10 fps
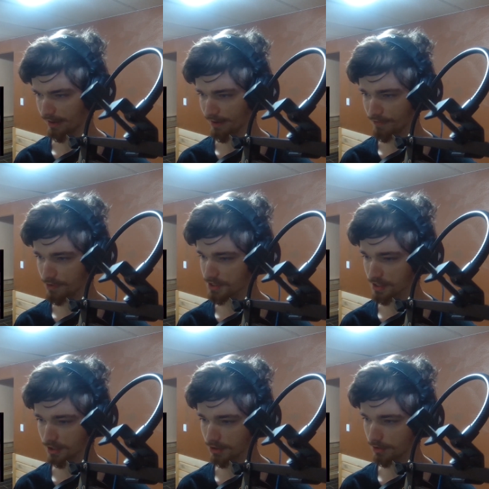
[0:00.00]
every
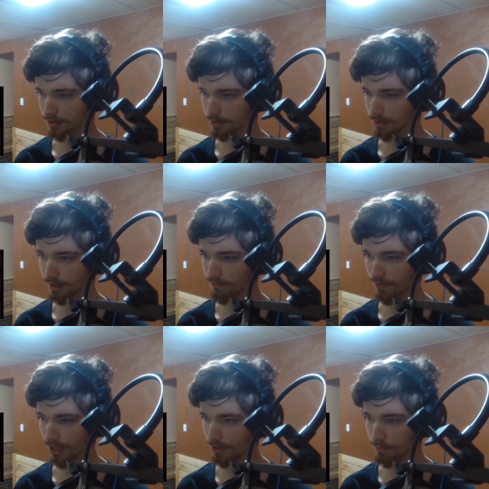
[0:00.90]
single
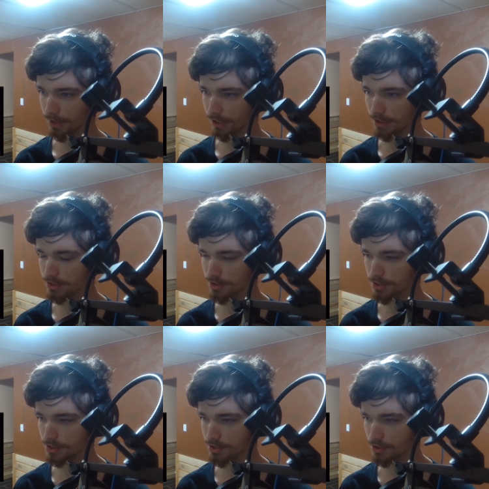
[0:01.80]
environment is
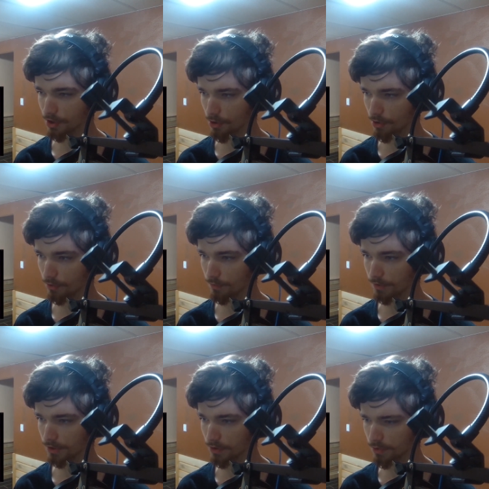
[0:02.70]
just so
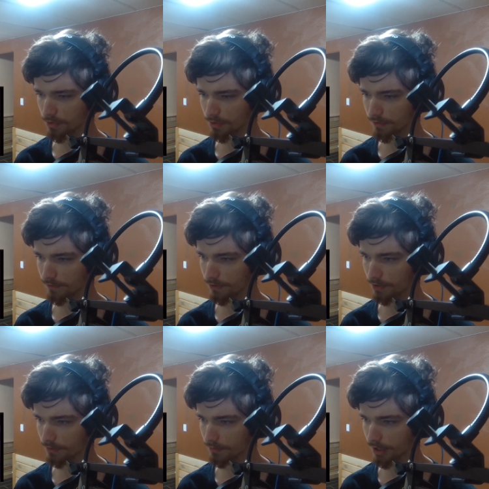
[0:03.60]
beautiful,
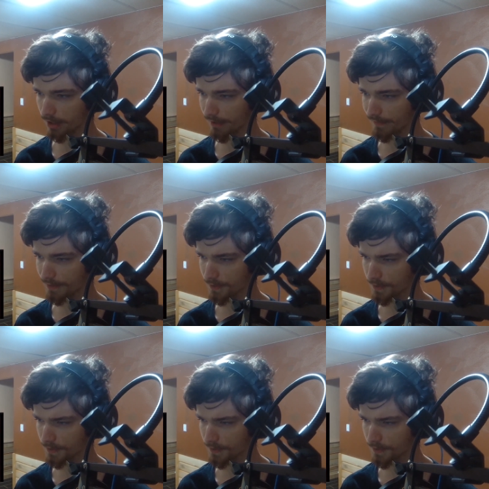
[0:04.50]
man.